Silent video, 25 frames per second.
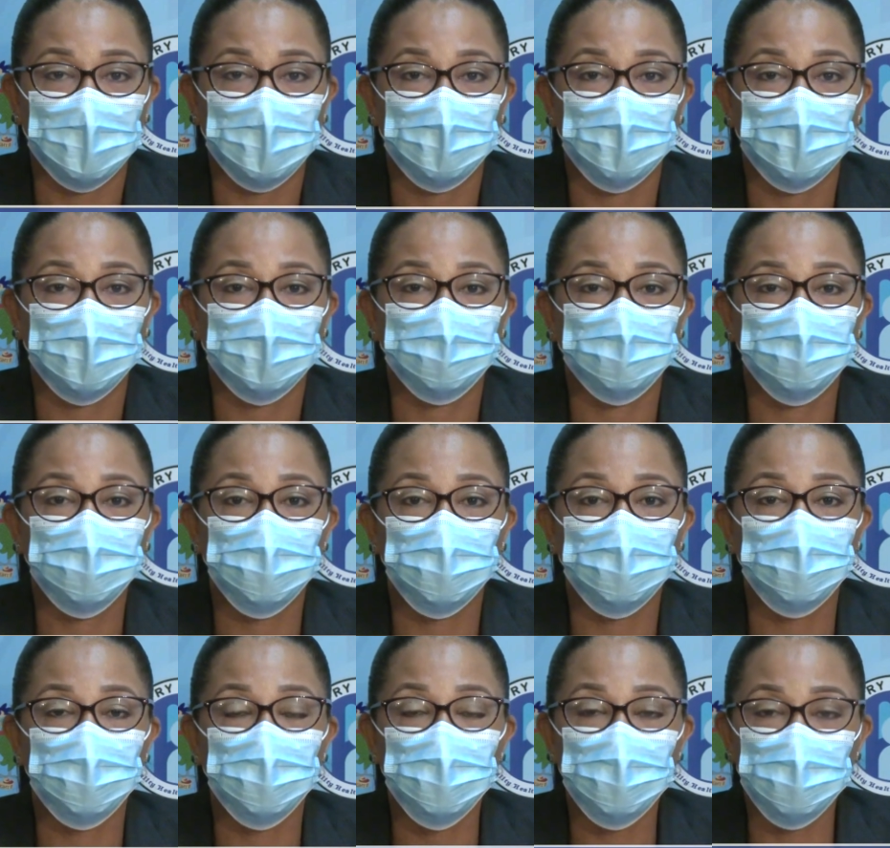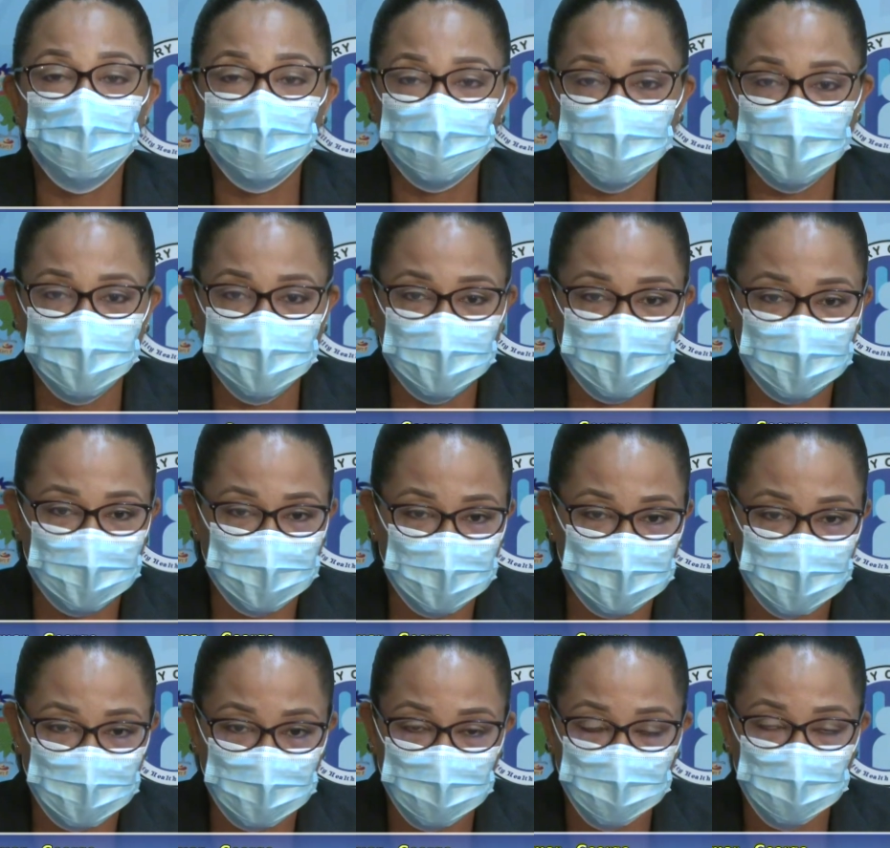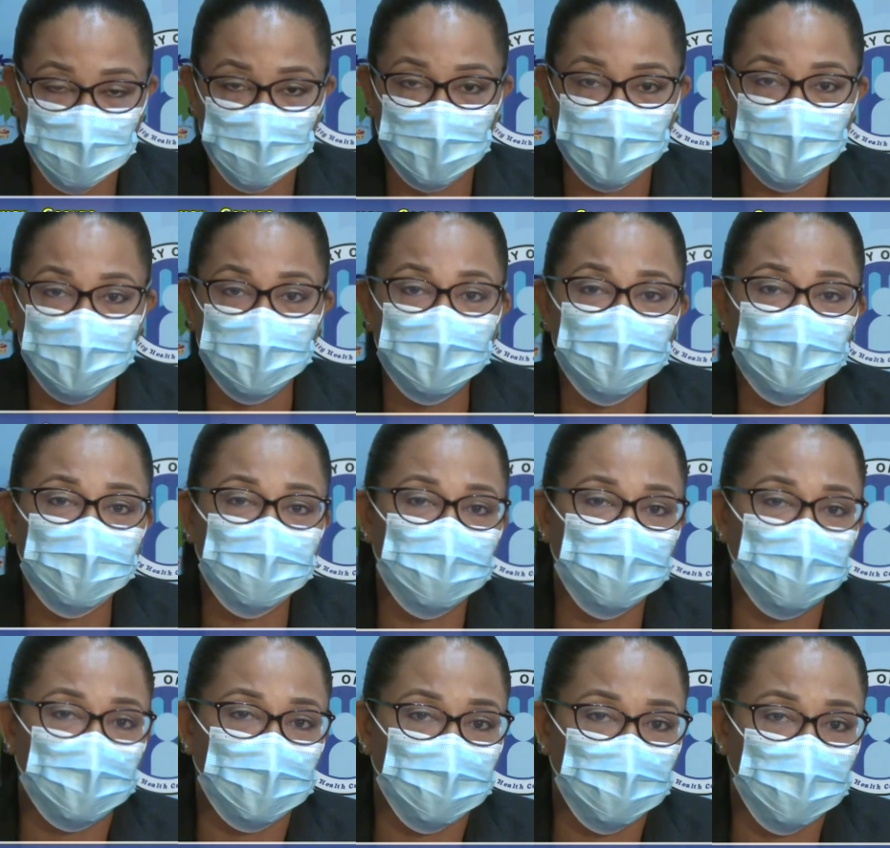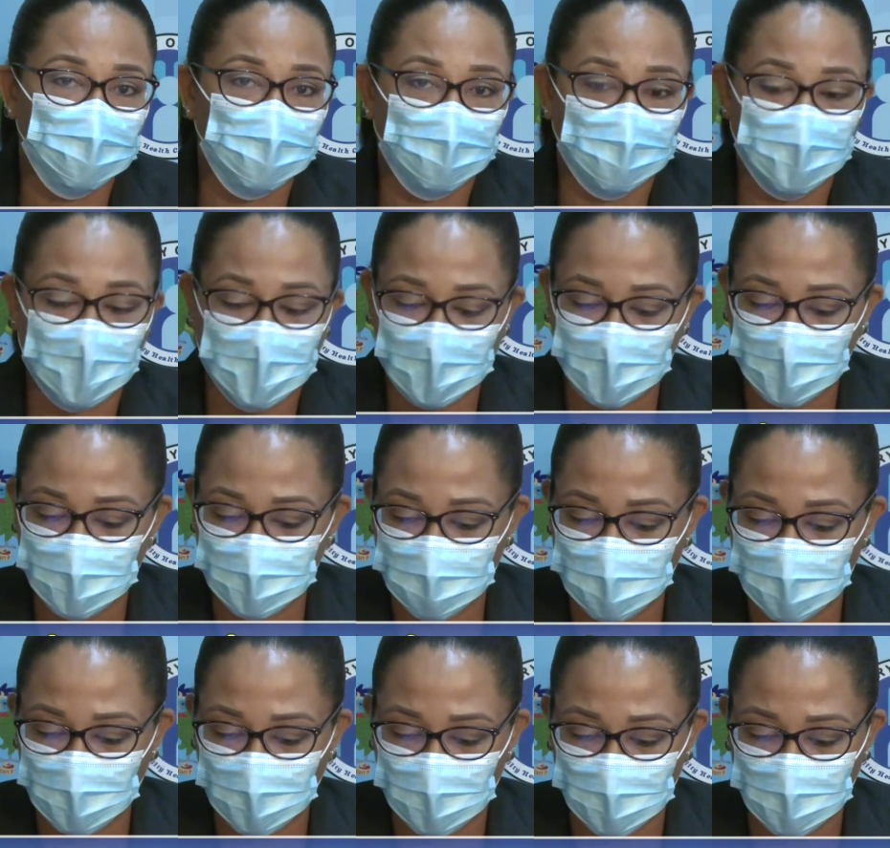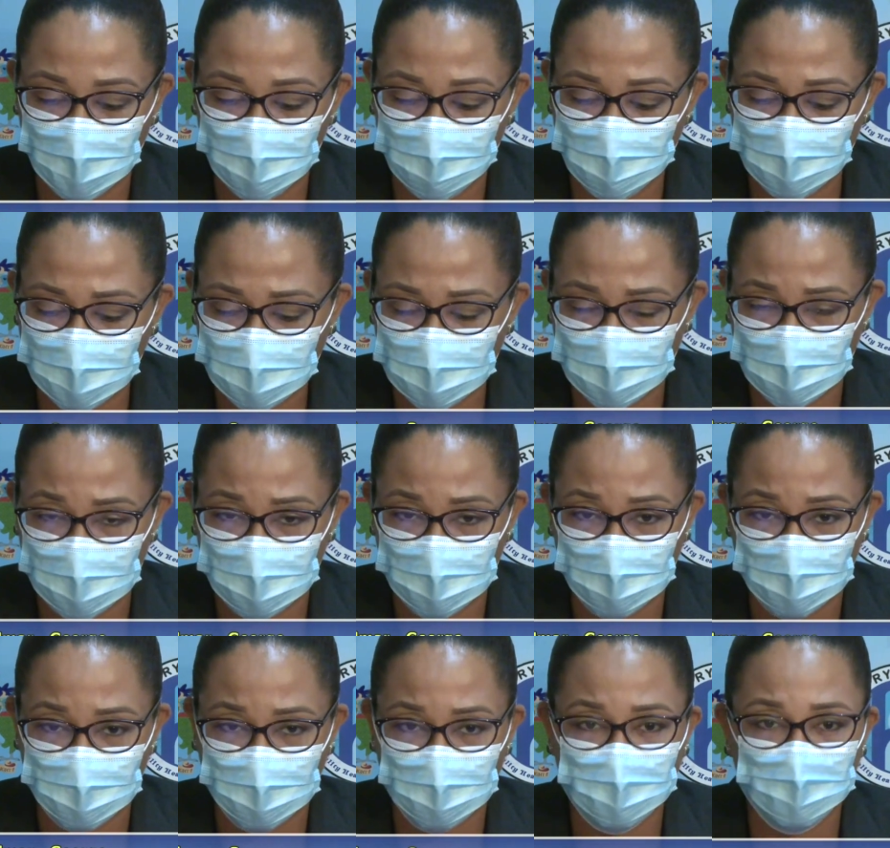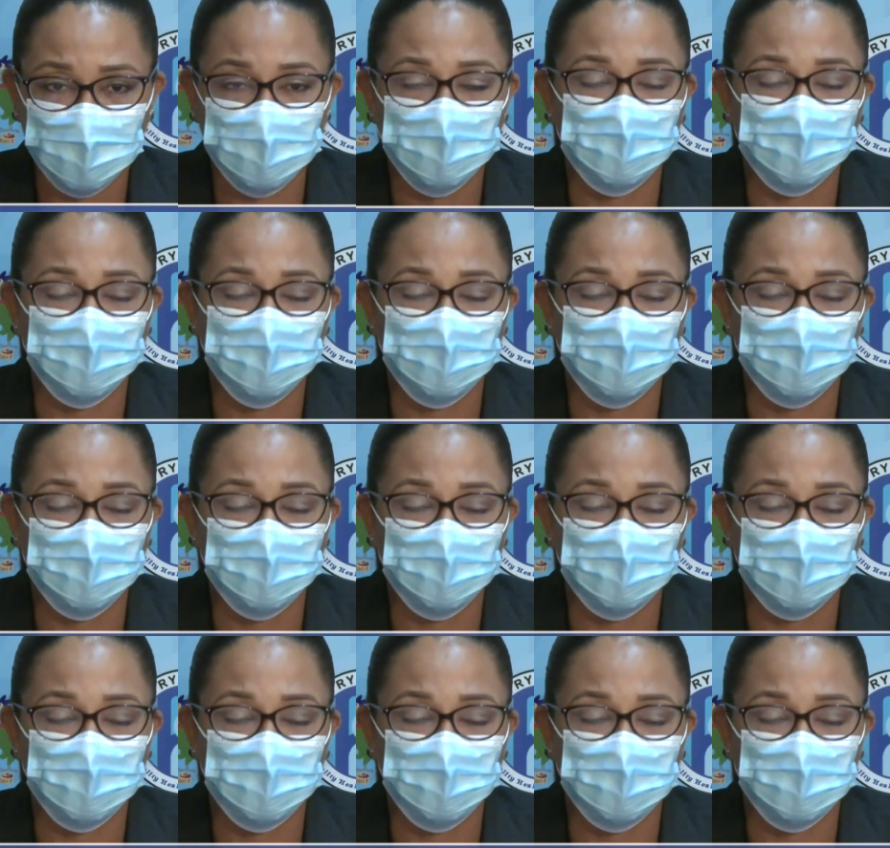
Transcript: with 2 new facilities to assist us to manage the increases.